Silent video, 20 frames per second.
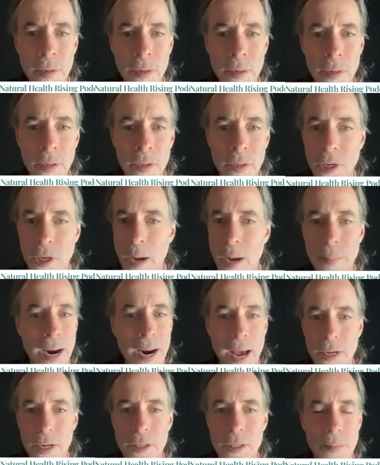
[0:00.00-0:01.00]
It's coming
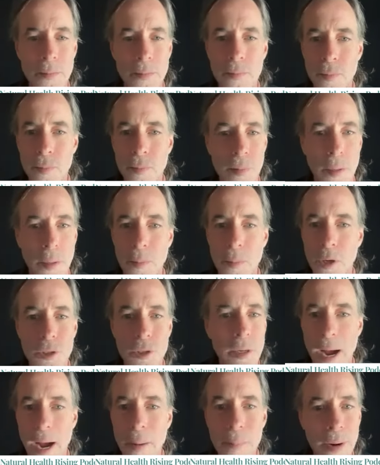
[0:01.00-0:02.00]
out of some commercial
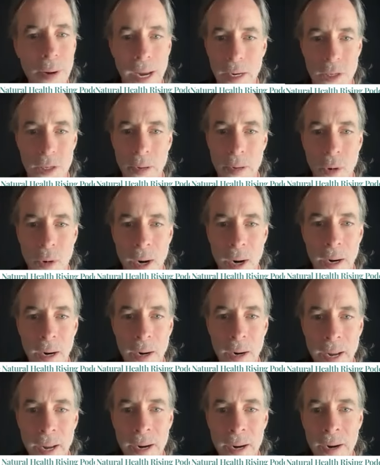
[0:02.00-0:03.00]
complex somewhere.
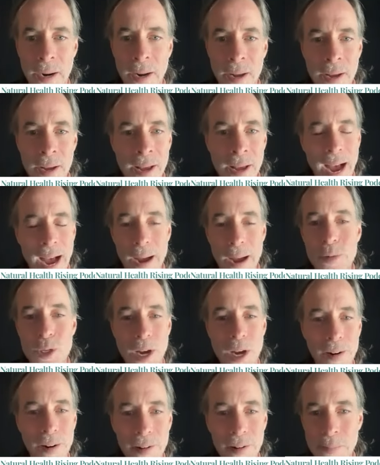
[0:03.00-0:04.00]
And I'm
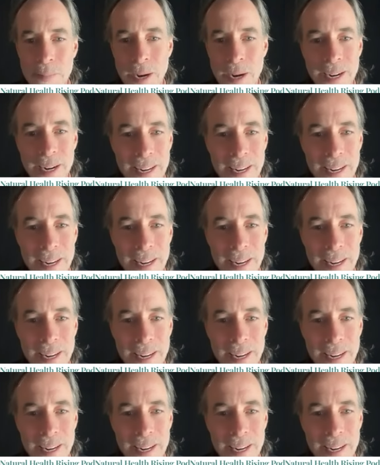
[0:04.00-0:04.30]
sorry, but,